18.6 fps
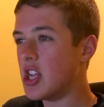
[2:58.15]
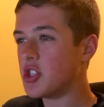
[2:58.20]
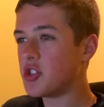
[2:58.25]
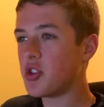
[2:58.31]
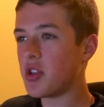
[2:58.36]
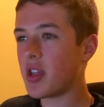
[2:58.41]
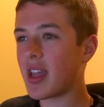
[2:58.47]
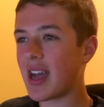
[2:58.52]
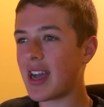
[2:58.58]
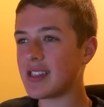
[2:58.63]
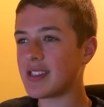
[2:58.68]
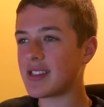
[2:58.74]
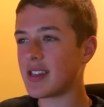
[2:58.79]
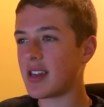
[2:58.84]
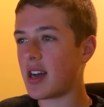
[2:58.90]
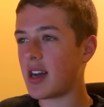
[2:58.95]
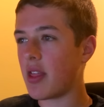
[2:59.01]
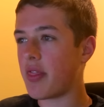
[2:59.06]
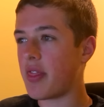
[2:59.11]
So you guys,
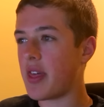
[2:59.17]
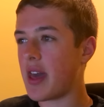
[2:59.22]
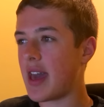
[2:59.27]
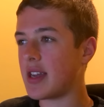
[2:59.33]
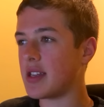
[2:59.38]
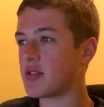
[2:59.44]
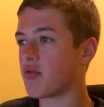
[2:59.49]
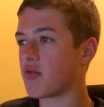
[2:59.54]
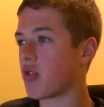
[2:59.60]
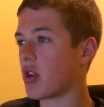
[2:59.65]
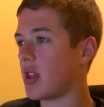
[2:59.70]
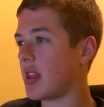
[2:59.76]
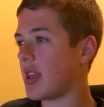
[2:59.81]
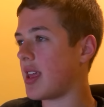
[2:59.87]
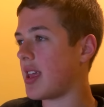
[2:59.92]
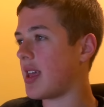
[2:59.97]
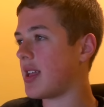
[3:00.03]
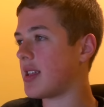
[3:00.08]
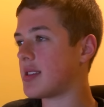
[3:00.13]
that is
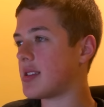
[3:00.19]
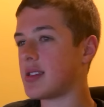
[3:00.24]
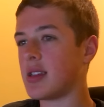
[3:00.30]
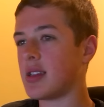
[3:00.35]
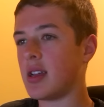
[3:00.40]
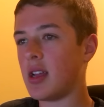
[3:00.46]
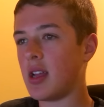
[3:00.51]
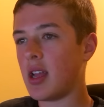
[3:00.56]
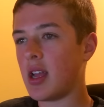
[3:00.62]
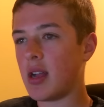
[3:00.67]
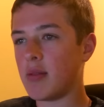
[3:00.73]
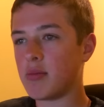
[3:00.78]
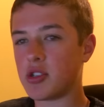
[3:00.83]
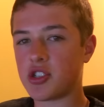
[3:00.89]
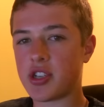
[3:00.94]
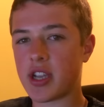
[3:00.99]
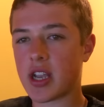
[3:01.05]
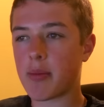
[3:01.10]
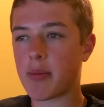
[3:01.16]
really it.
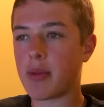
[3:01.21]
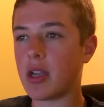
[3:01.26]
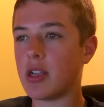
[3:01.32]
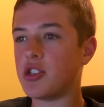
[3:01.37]
Just checking my